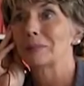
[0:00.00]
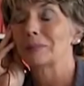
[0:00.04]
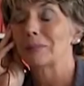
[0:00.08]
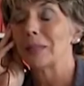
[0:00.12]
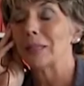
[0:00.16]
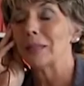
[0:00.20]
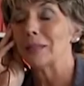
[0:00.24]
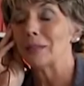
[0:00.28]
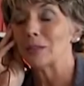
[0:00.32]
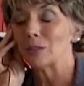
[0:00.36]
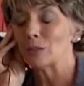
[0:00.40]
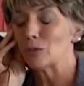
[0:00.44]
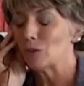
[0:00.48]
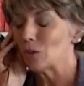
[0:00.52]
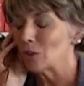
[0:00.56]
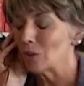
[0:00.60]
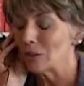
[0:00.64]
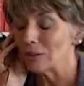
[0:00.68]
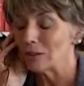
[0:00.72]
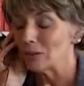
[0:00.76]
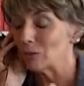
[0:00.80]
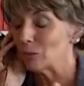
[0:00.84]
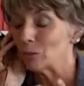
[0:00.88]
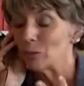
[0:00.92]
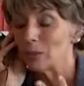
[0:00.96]
It's
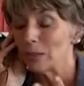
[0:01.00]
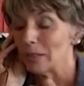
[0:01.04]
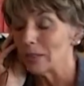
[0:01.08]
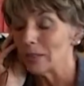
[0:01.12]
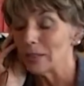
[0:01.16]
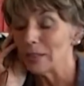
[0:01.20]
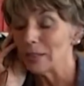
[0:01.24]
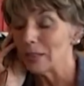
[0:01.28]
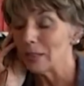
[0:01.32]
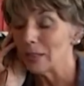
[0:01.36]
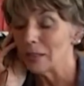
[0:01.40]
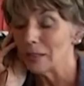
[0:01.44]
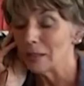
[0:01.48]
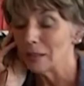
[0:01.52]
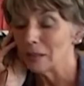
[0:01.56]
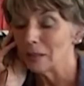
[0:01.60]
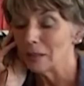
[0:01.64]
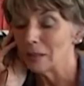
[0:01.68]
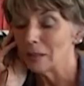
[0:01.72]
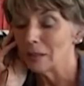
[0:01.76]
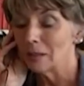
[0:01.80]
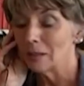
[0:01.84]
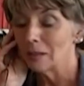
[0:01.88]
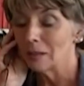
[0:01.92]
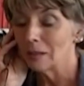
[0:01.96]
just really
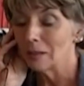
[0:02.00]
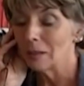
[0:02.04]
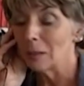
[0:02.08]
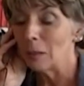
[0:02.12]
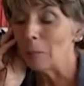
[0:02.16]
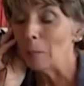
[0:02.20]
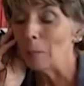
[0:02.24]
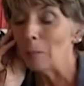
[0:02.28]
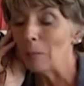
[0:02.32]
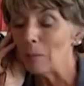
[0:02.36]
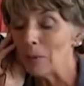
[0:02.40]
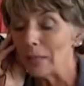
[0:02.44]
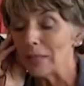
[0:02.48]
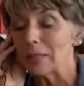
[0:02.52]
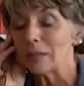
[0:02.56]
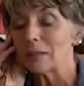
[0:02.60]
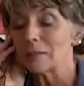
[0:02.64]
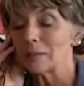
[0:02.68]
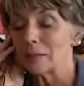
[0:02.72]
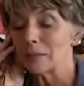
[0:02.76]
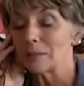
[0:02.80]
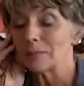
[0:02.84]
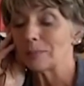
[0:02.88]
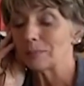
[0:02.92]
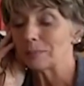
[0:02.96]

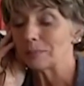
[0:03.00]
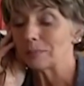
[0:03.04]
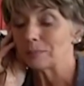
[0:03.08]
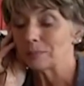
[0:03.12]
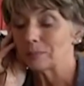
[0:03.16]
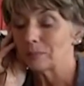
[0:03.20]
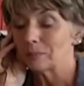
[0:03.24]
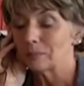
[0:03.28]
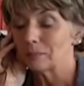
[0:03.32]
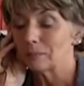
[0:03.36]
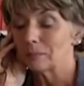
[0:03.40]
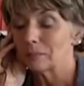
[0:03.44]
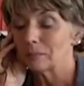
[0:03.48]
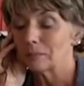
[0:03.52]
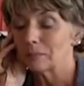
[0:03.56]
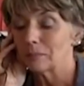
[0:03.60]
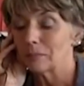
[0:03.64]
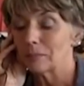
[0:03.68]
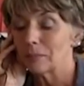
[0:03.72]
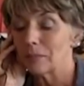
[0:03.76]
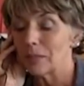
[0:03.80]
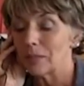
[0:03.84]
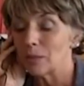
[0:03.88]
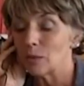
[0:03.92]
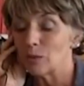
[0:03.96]
brings
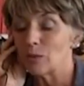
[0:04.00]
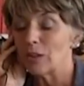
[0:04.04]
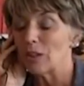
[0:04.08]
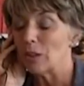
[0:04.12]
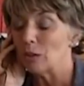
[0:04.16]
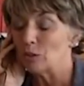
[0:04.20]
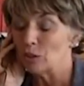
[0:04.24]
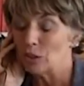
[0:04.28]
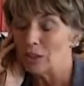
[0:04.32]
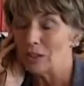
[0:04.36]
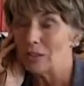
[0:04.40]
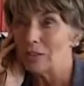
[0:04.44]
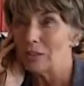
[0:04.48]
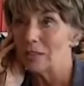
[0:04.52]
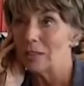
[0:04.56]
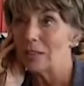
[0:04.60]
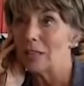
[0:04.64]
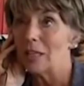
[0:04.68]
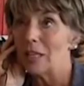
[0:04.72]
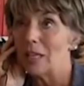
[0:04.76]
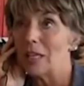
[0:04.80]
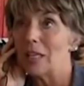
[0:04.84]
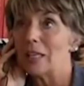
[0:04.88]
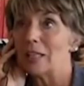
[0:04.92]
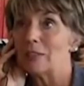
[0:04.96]
history not just to
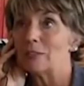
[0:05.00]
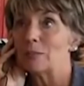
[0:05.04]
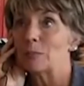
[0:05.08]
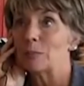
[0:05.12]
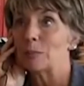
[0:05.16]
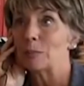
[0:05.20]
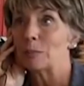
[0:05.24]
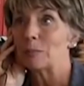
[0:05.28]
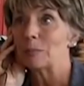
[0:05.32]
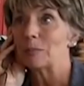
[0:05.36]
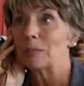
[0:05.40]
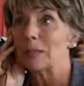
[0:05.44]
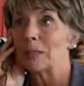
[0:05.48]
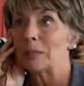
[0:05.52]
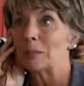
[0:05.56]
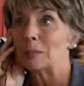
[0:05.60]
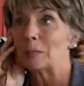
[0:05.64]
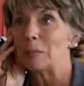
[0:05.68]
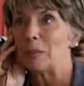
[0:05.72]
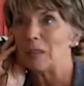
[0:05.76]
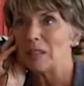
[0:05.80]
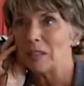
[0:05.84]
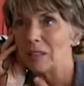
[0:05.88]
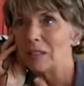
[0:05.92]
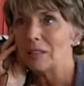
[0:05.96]
life, but it
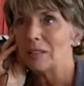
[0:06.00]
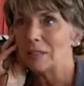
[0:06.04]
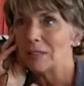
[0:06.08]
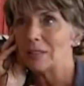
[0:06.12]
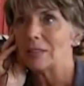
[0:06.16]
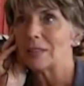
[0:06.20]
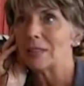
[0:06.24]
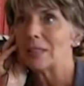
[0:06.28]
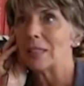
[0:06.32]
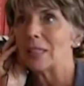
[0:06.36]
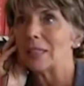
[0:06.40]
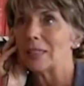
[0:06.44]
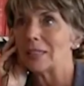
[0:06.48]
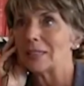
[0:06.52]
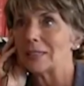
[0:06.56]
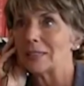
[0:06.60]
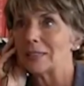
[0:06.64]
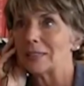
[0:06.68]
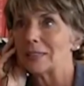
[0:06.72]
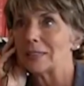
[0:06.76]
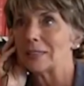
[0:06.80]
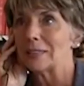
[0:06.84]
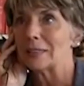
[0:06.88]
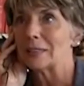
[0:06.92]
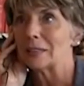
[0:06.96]

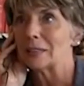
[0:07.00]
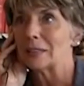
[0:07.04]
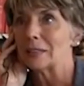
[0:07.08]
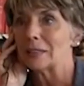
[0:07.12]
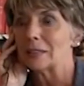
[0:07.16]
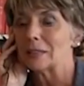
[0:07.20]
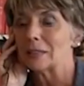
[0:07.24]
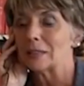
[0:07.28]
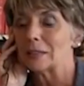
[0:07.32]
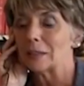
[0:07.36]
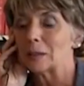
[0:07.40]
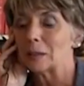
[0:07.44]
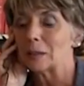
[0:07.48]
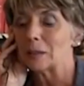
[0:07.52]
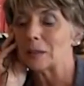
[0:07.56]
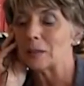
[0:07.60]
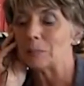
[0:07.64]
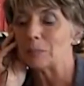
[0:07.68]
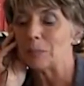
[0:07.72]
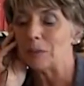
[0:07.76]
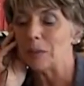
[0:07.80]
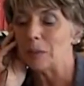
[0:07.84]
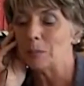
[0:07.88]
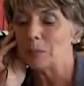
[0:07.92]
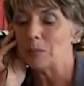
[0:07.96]
personalises it, that the
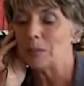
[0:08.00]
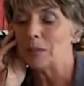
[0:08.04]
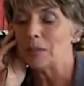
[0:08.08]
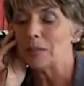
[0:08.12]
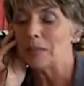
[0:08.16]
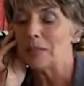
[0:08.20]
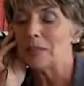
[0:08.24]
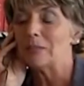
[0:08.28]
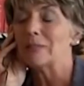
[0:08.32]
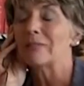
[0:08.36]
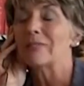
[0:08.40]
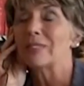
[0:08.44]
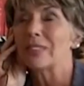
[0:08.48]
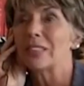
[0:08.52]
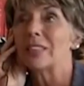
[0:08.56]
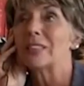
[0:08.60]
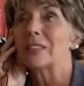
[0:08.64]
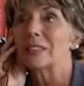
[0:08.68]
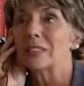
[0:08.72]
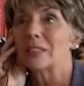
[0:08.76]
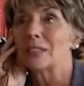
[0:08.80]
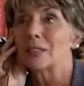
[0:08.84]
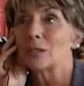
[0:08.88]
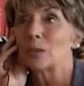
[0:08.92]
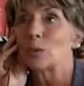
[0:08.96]
people lived
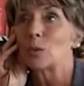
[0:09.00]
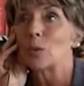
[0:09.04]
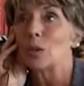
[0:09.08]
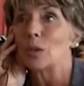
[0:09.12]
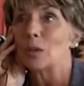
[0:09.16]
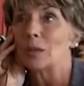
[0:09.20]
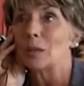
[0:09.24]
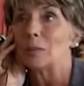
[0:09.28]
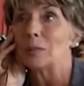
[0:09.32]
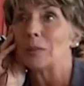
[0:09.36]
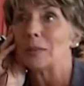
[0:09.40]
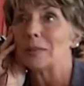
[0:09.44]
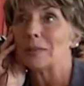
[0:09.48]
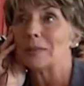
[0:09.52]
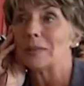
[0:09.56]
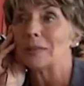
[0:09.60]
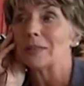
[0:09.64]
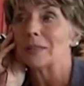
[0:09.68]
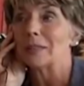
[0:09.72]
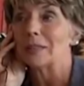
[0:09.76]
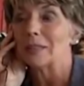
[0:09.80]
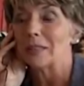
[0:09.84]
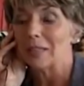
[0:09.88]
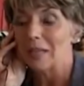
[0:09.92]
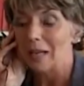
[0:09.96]
in this squalor, but
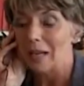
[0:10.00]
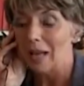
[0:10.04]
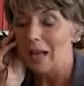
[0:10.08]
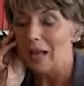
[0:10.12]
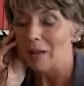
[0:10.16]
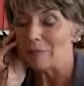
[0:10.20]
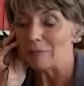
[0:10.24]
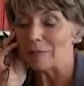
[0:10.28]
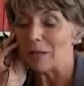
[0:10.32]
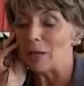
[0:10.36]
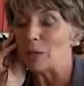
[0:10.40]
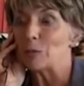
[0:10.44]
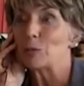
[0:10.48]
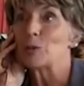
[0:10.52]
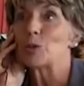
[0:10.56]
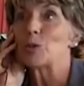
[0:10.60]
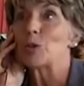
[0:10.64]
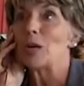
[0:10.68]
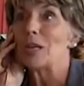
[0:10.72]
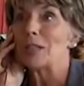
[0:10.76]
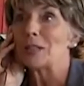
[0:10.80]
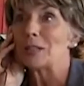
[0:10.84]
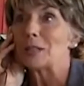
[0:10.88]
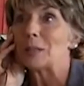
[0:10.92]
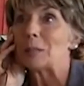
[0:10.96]
I've now
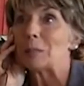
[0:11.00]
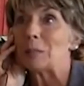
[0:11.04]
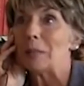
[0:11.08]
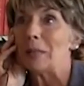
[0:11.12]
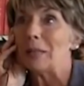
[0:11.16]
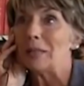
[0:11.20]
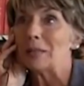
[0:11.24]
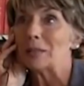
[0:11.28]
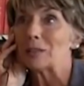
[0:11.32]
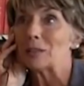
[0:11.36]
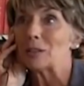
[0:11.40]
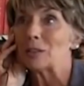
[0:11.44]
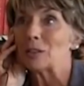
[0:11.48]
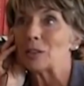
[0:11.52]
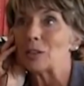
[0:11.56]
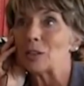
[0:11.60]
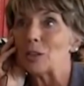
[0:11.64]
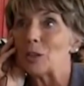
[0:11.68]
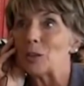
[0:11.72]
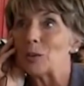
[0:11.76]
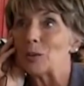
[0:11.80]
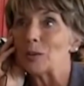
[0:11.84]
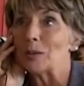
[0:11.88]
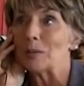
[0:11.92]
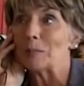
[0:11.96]
tracked it back to
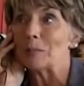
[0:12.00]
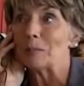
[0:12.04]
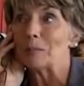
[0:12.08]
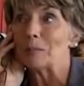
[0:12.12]
know that